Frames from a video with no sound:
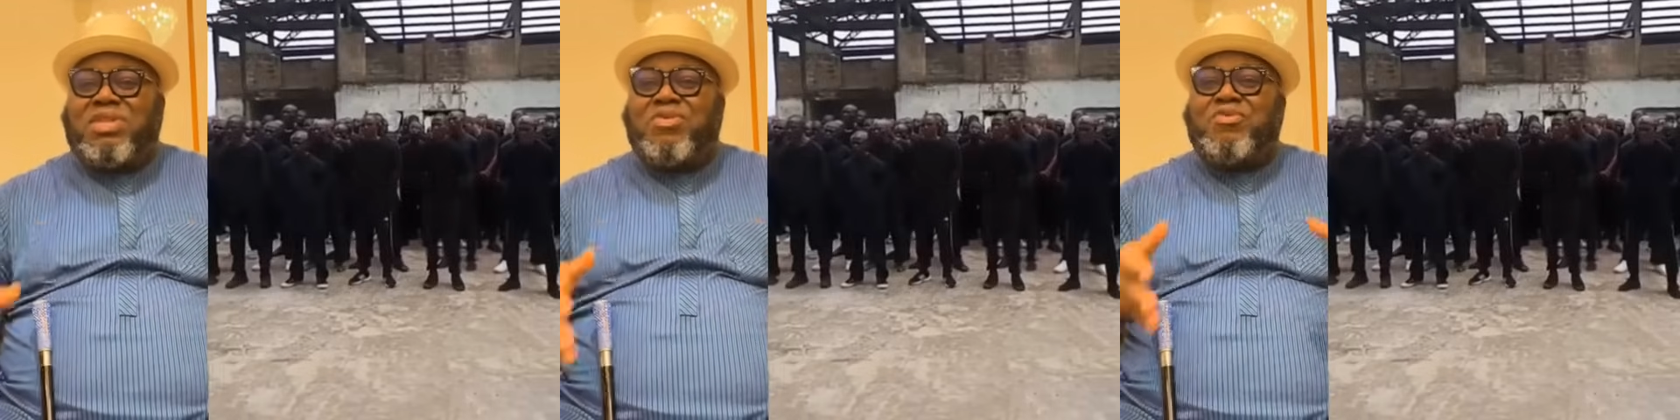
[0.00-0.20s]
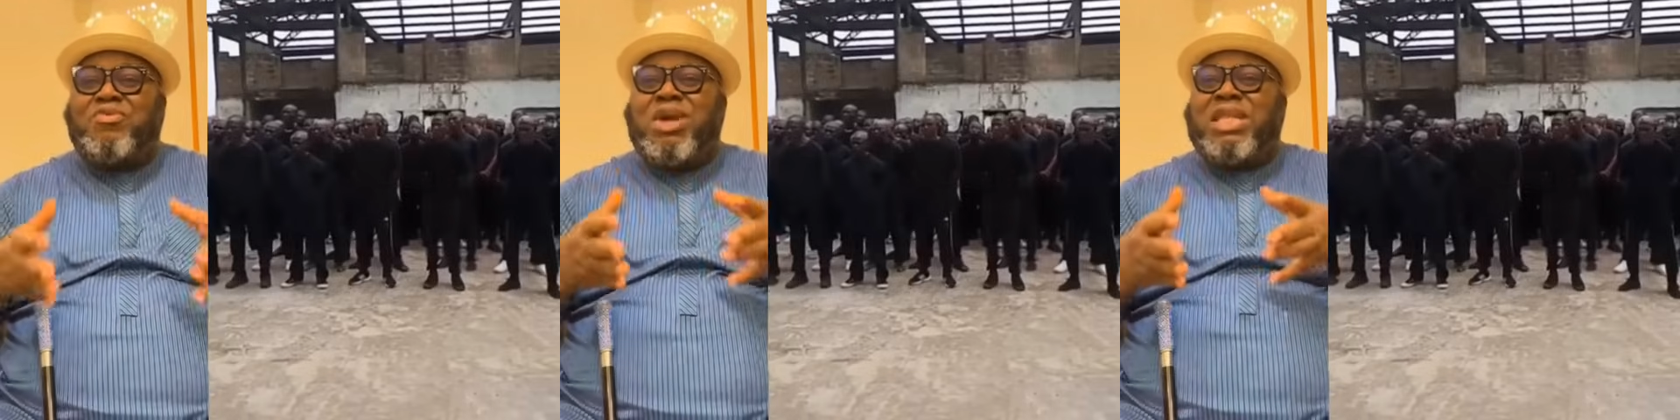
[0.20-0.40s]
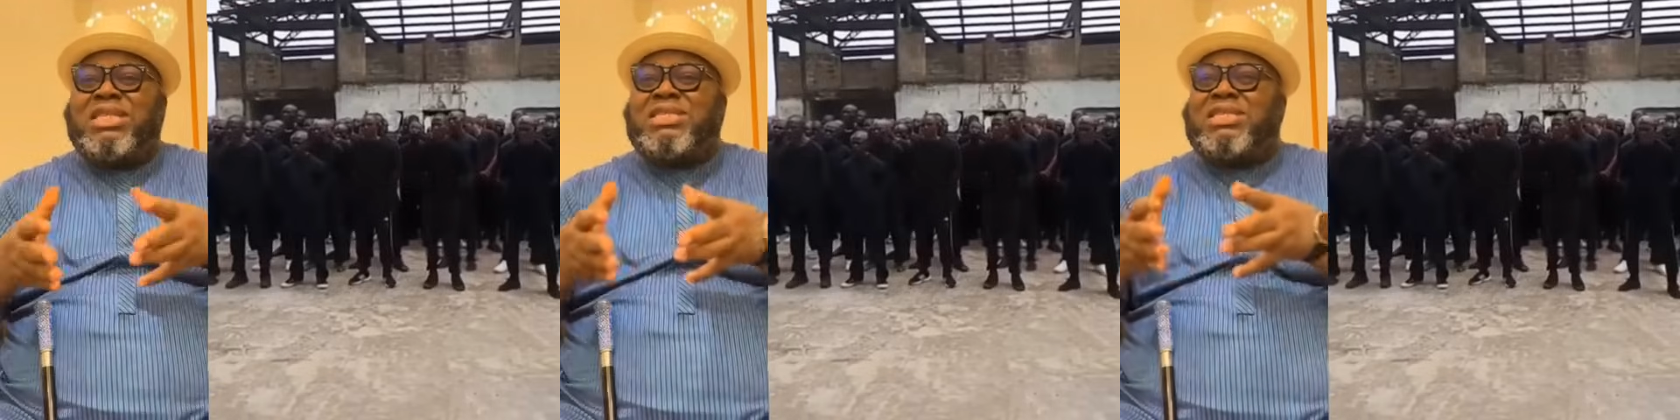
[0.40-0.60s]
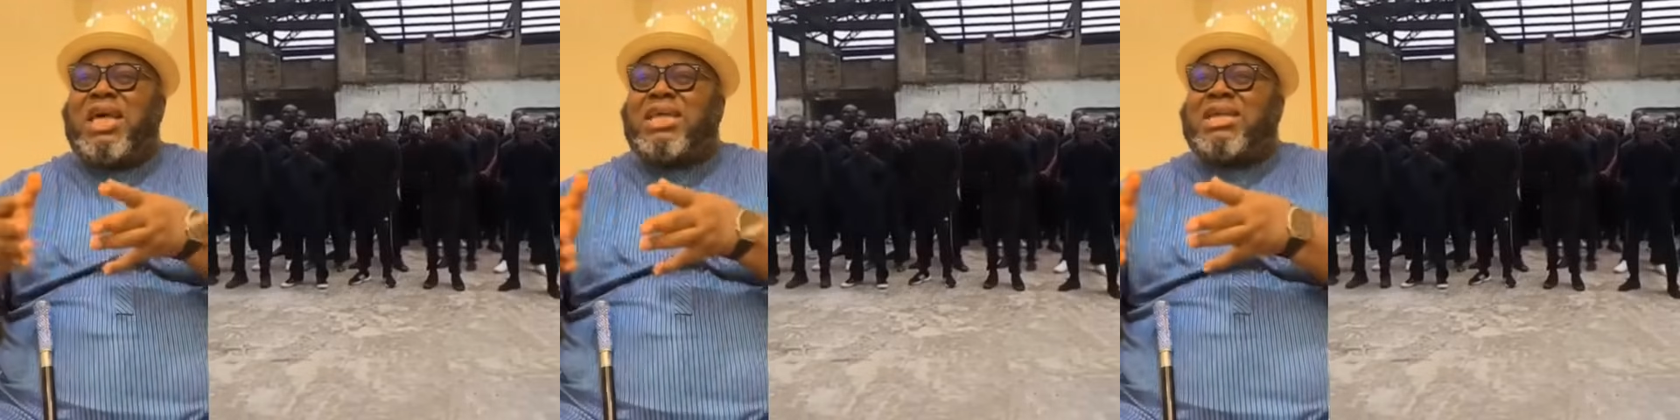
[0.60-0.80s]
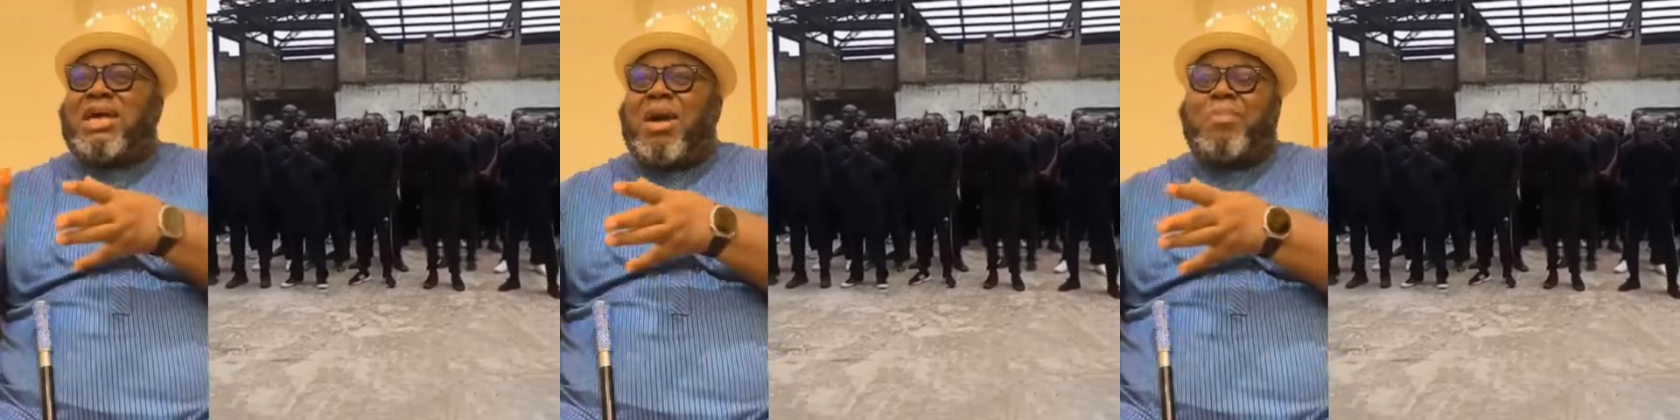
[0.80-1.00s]
the whims
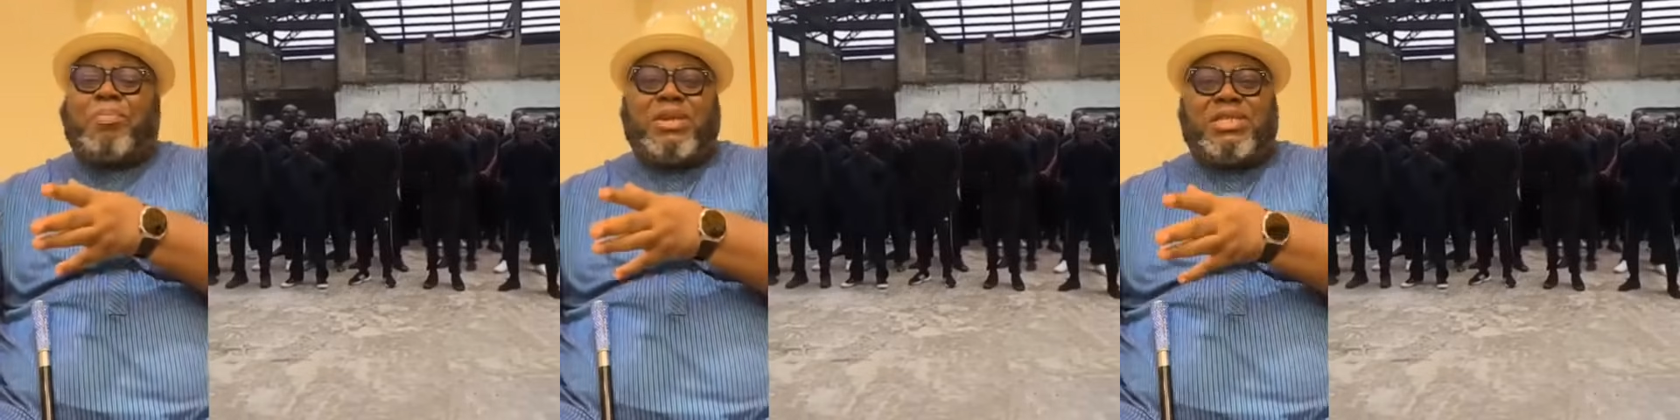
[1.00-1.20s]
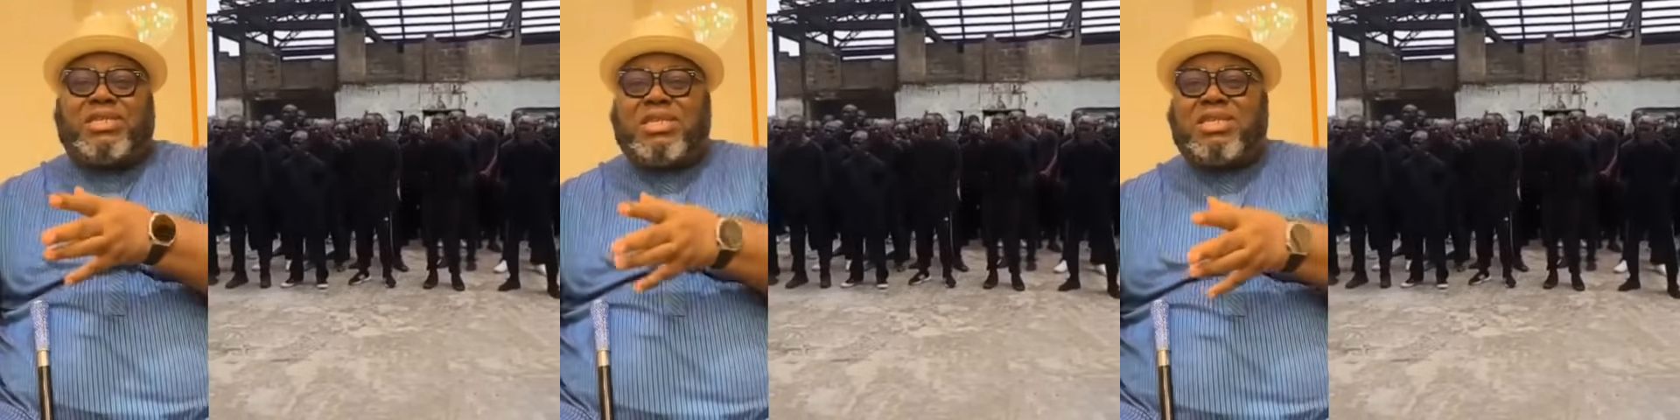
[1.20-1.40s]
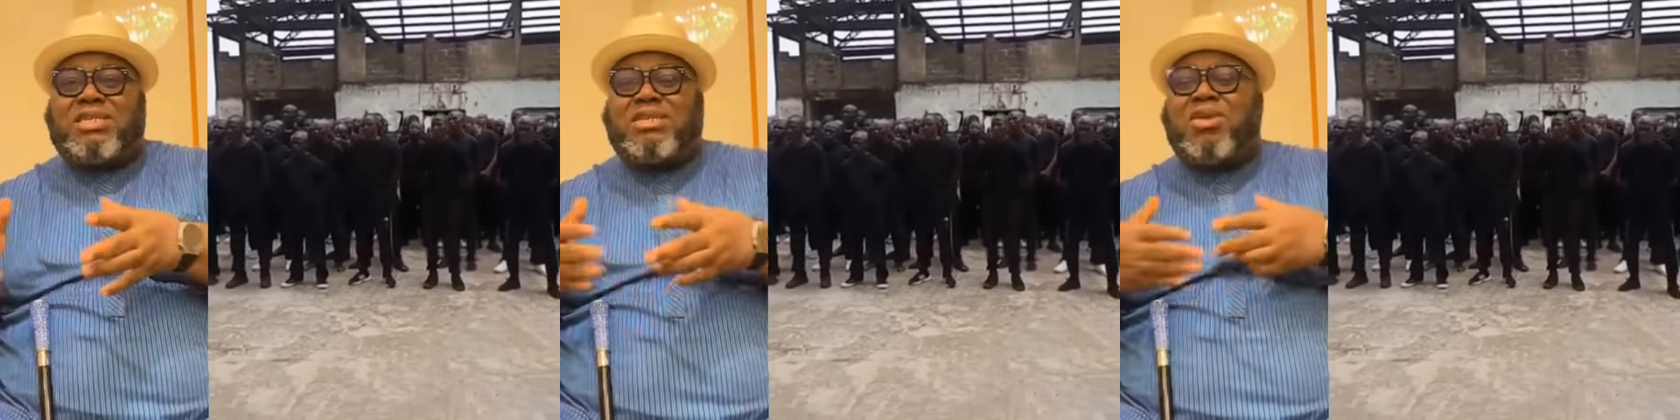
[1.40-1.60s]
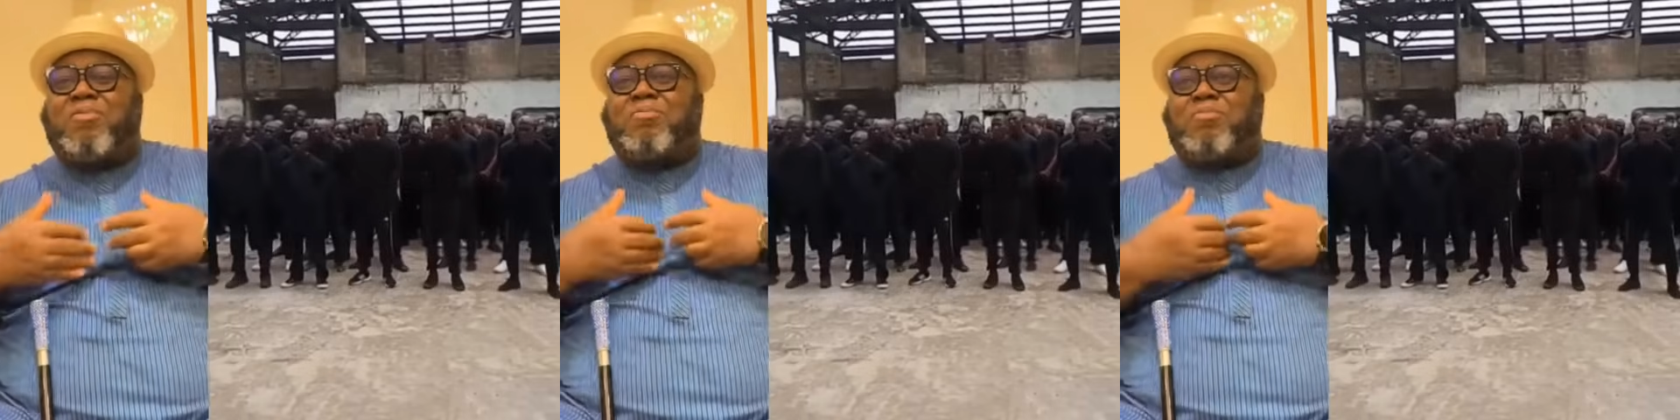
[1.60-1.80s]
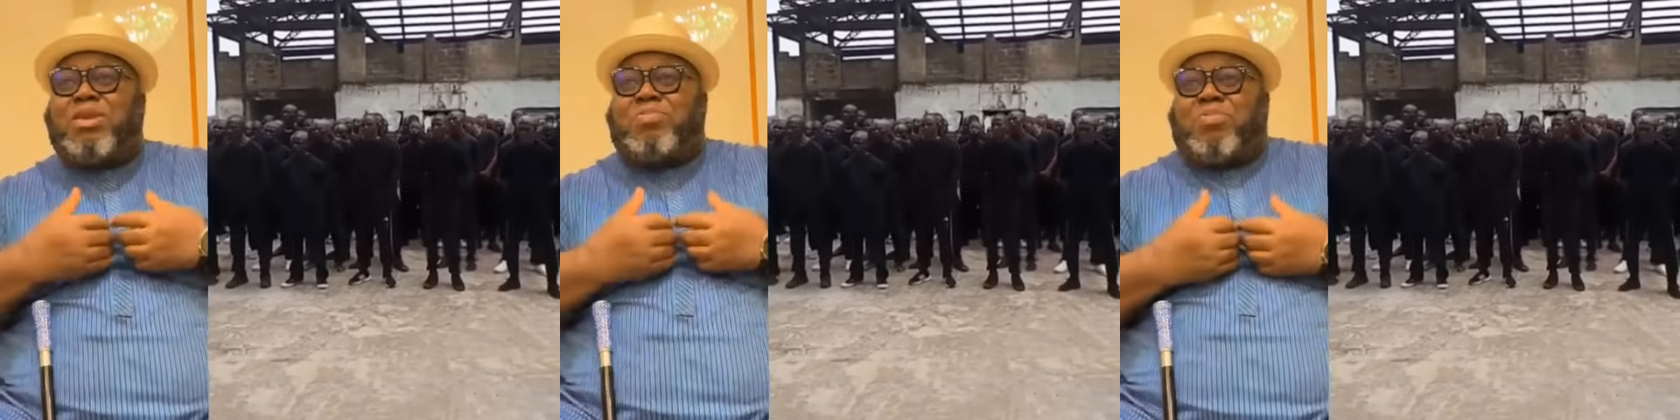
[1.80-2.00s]
and caprices
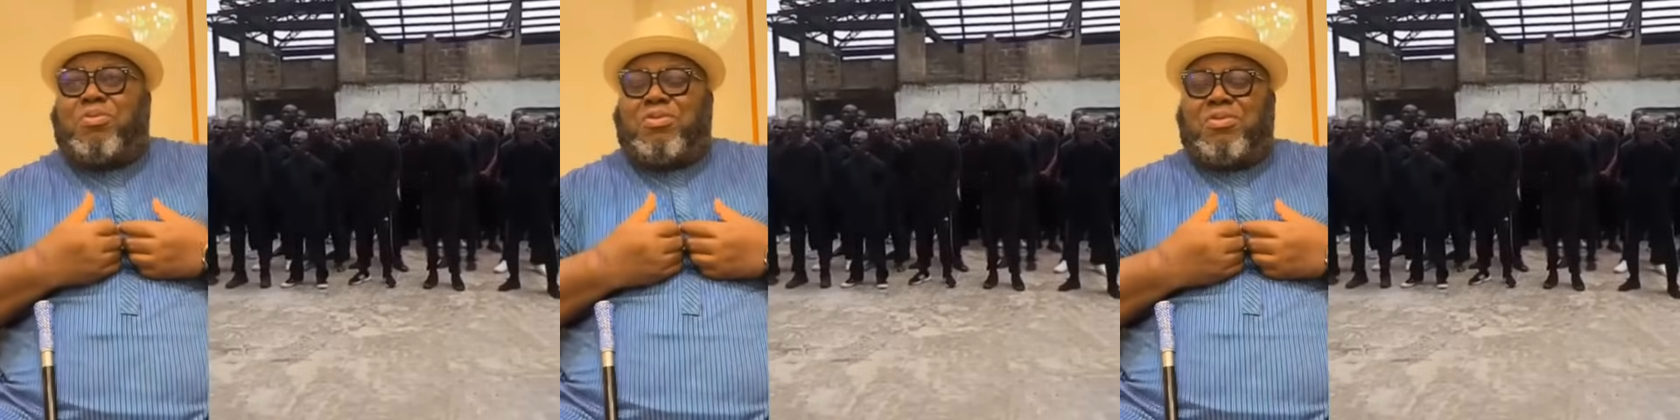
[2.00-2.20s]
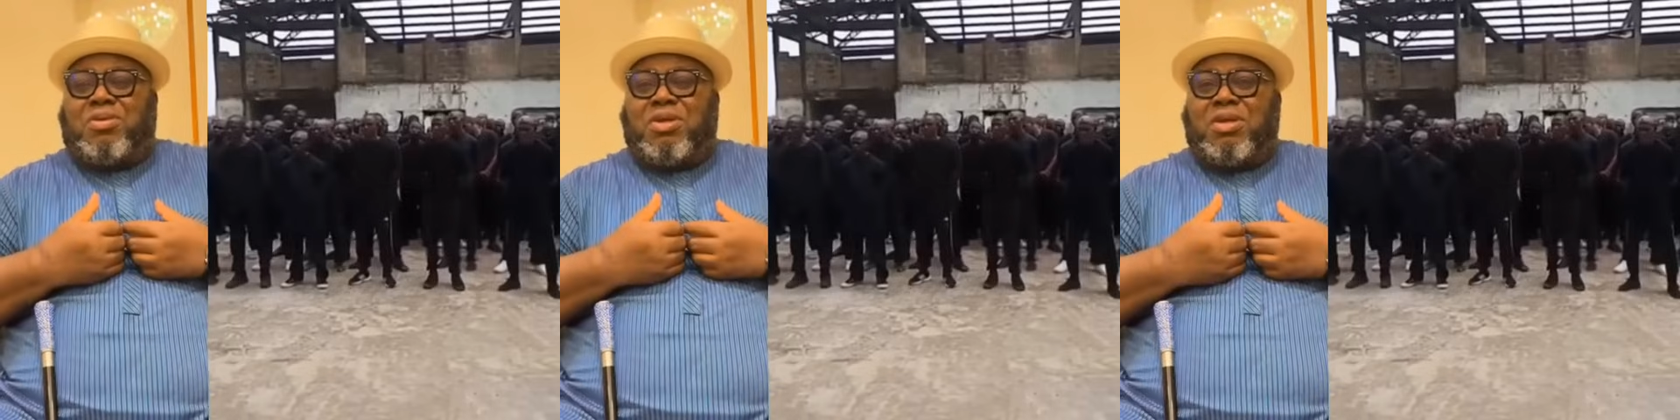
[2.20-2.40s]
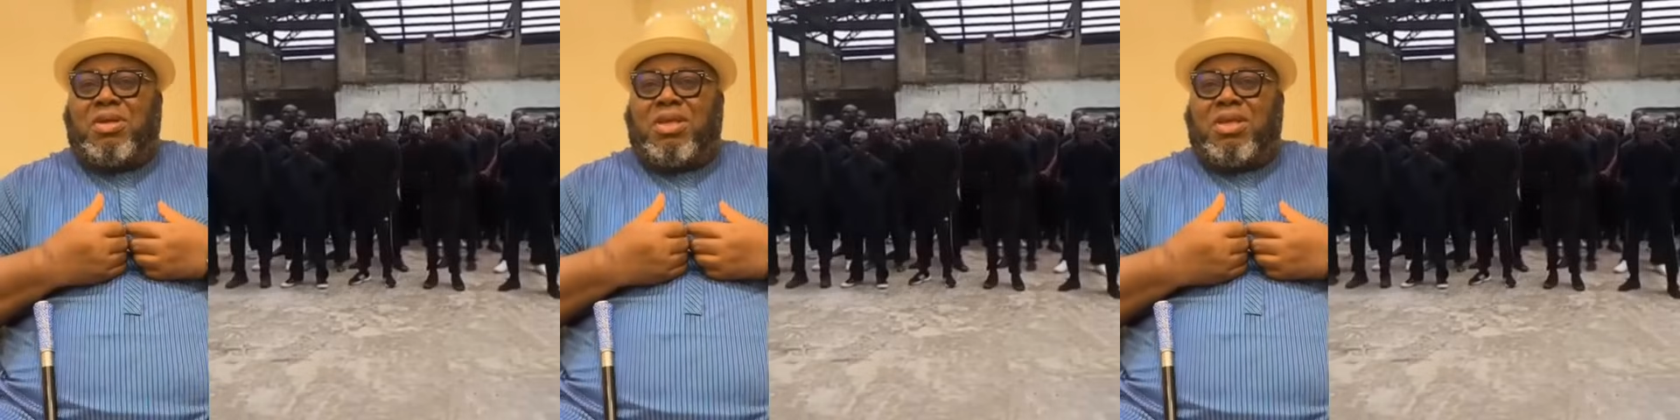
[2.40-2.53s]
of people